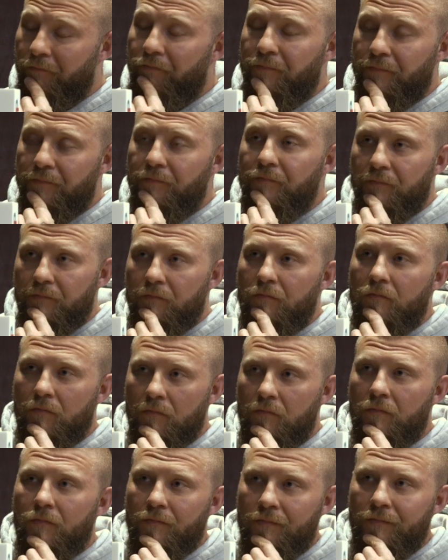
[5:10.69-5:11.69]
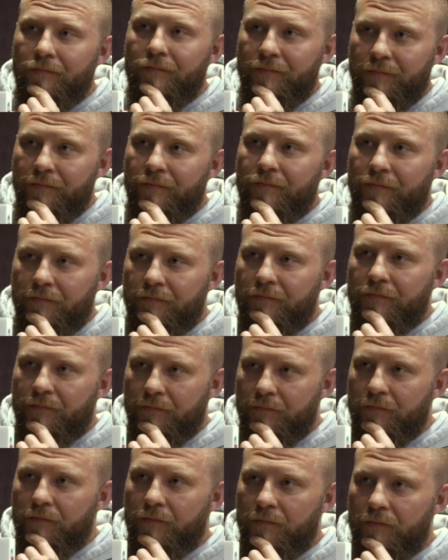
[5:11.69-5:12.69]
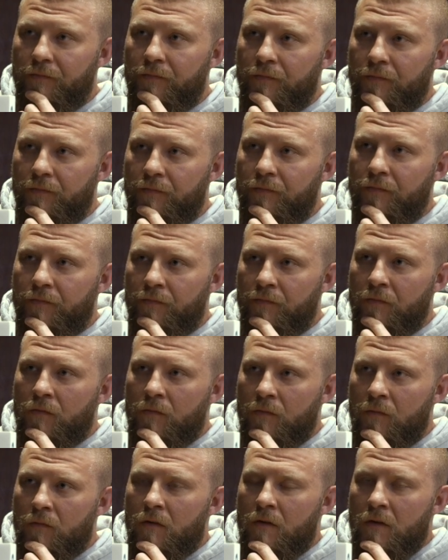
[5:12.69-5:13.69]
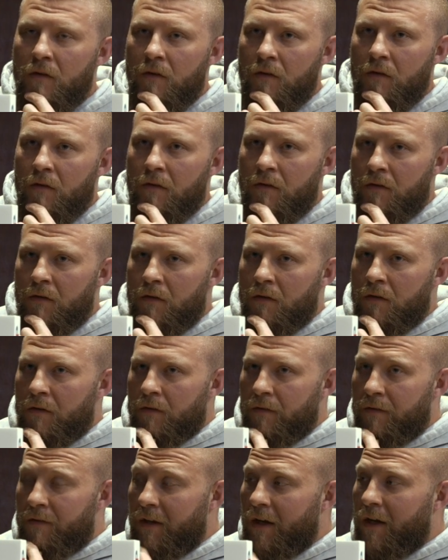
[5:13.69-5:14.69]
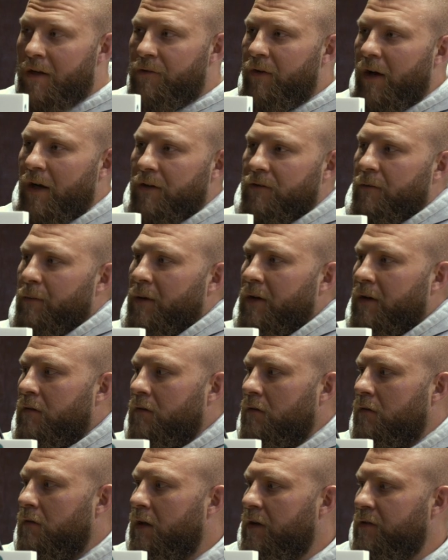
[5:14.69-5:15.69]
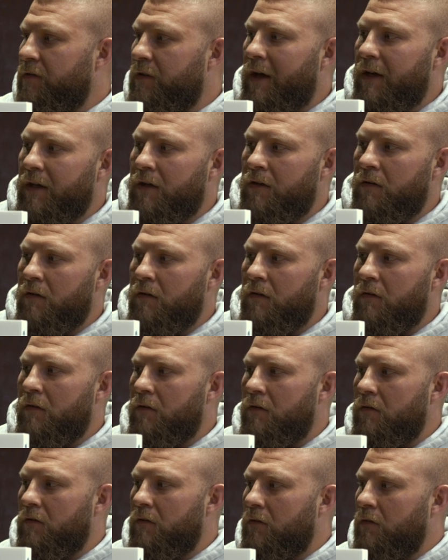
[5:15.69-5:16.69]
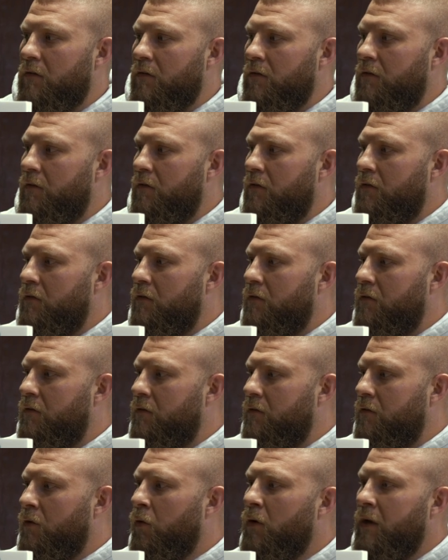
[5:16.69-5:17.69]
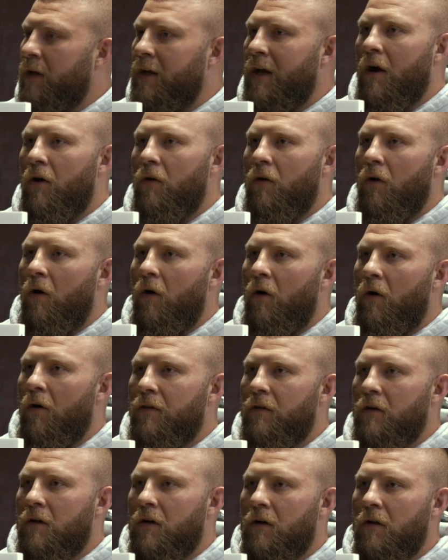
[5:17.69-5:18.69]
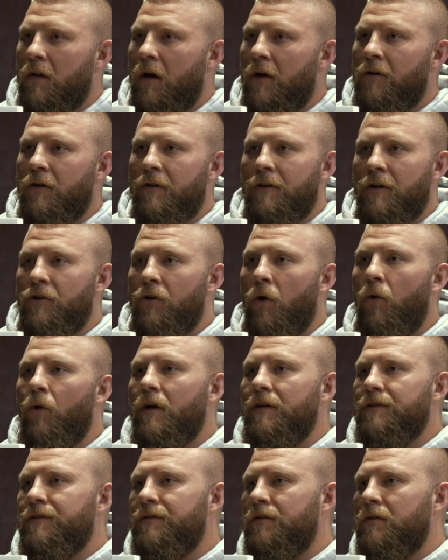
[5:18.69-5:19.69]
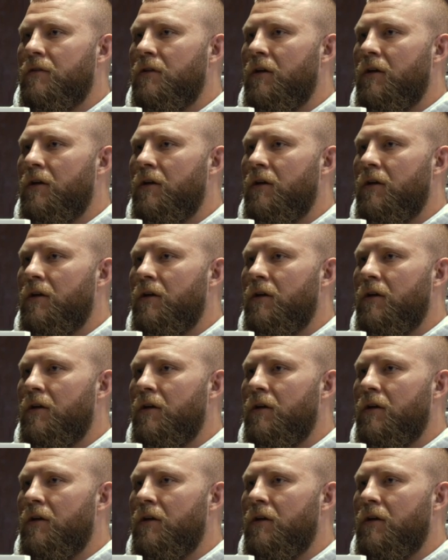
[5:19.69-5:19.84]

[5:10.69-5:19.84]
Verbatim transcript: on what they can do, right? I mean, I'm sure that's what you've seen. See, X factor, man. is like tuning out all the clutter and the noise.